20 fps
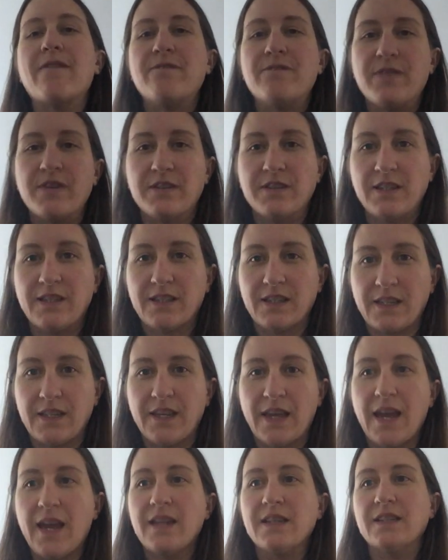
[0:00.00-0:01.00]
feeling
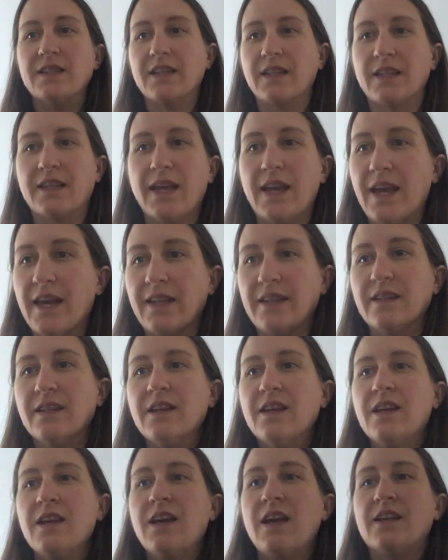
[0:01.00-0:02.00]
again and again.
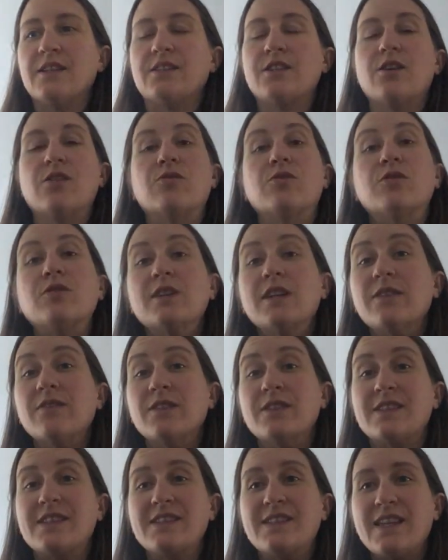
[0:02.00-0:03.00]
And so we'll
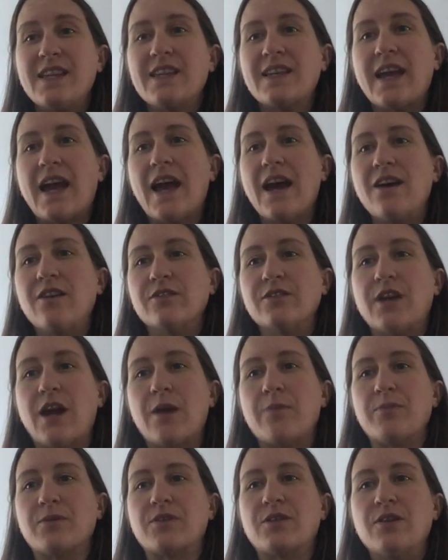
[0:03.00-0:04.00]
even seek out
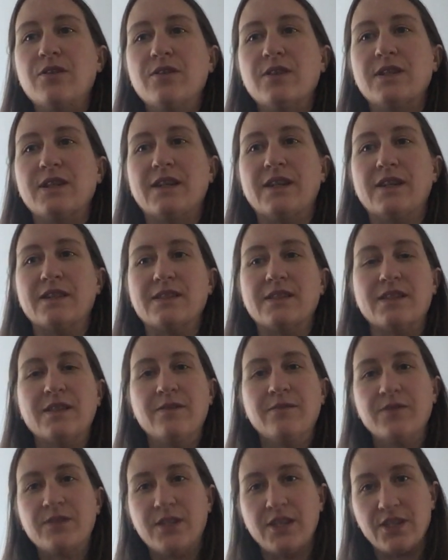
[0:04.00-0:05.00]
opportunities
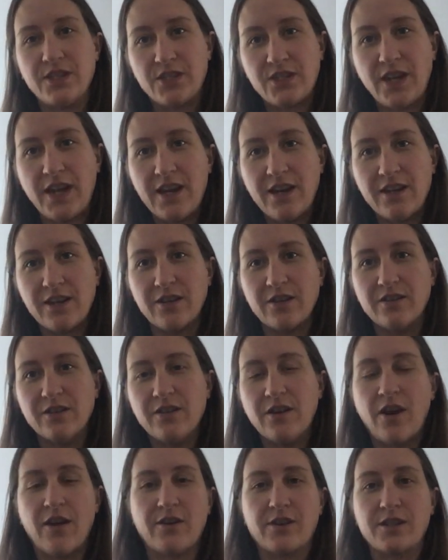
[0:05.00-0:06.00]
to share
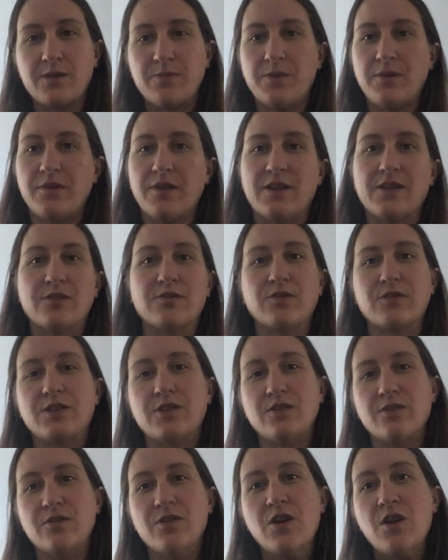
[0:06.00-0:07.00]
our experience, or
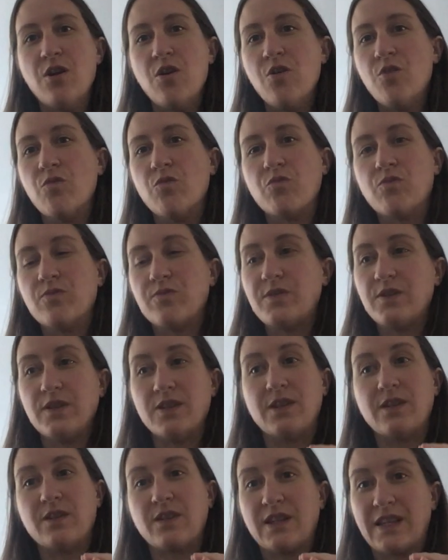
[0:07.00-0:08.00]
to
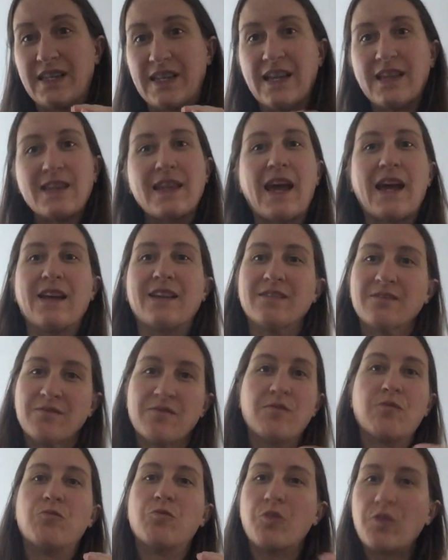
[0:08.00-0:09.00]
get that
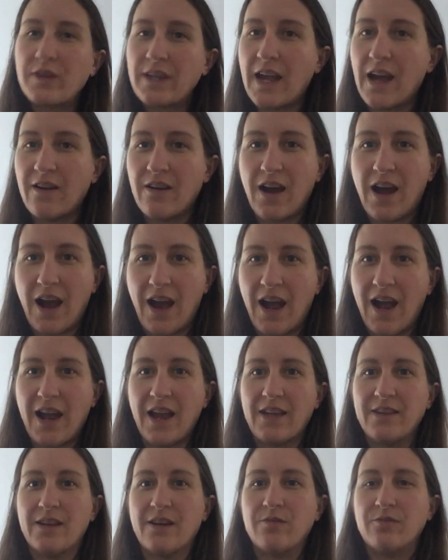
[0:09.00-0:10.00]
workout
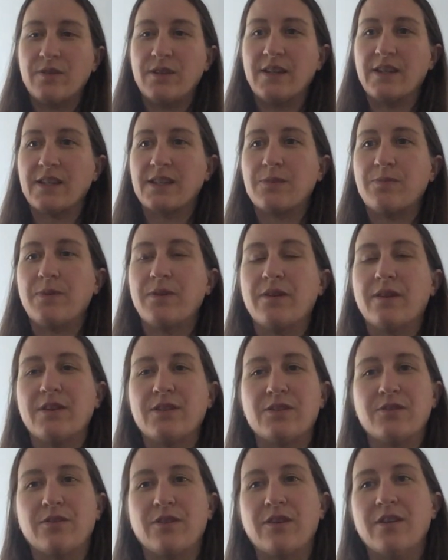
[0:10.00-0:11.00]
high that we
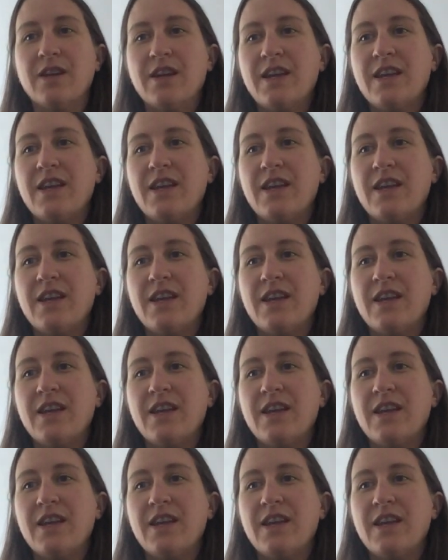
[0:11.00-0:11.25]
experience, or